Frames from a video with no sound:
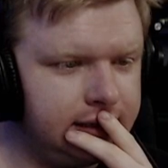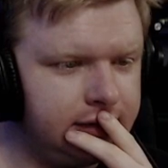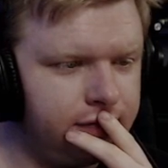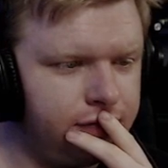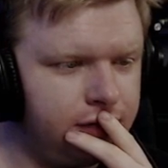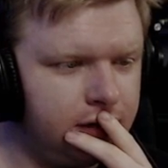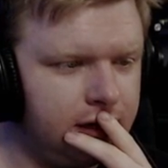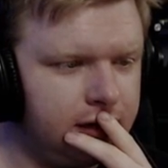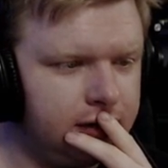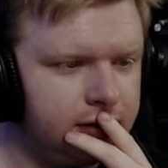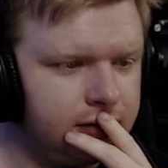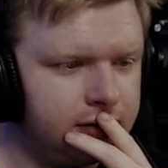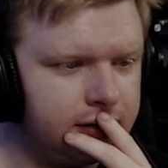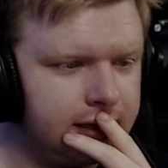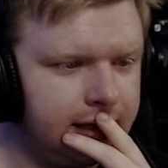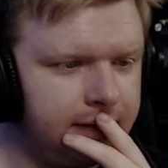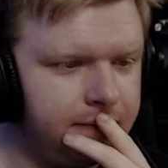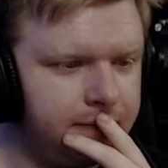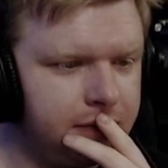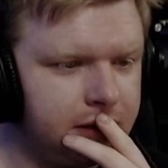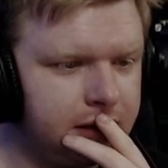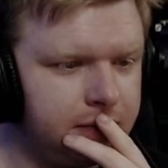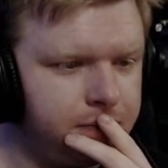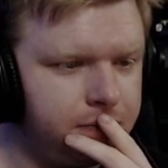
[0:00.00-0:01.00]
the final
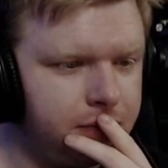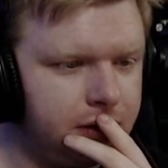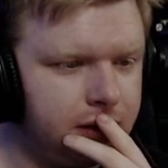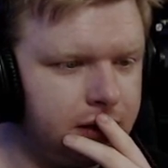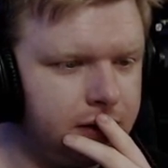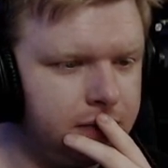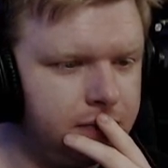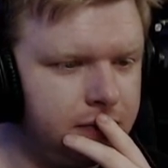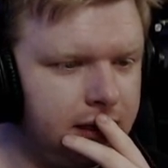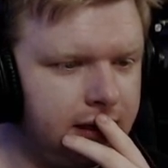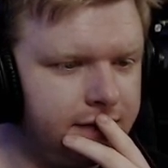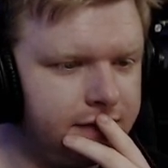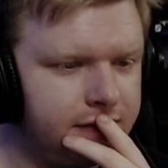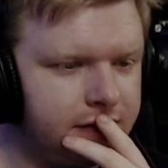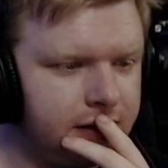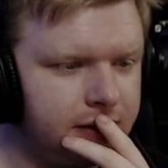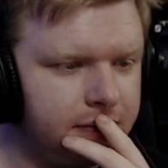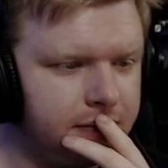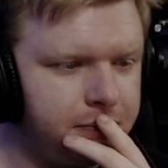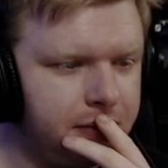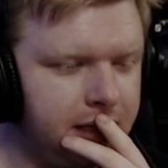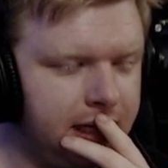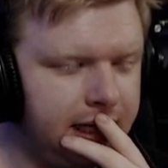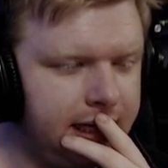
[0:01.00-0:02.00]
game at the bottom left of
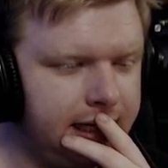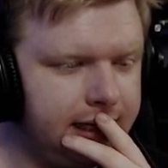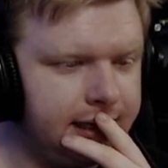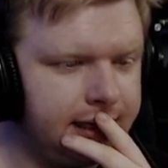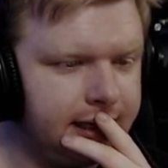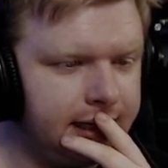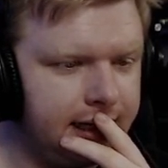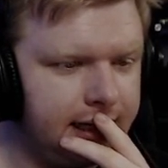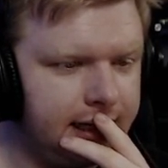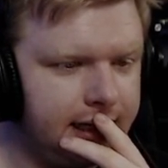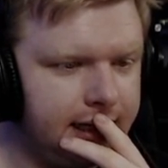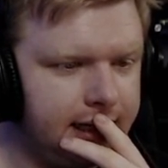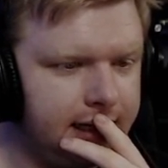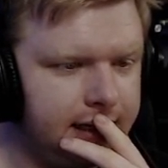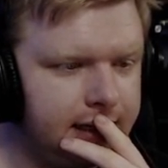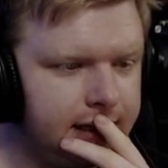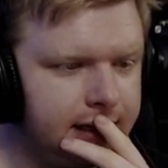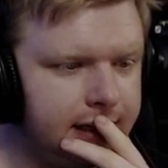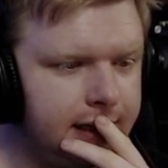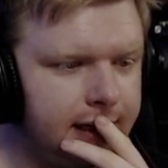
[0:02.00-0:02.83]
the PDA,